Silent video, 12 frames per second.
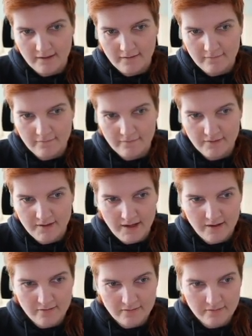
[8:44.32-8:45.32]
For
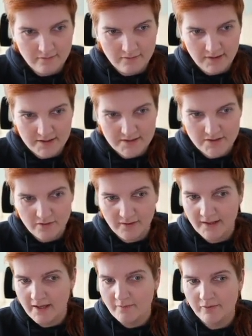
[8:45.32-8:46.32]
now, let's don't
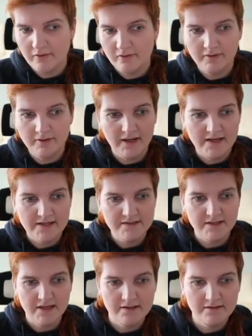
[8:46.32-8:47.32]
enable
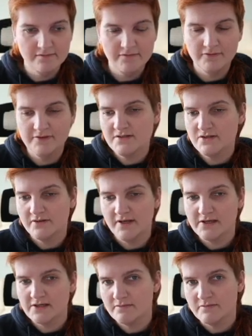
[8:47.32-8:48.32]
SDN for this
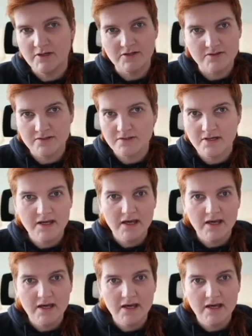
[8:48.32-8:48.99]
connection because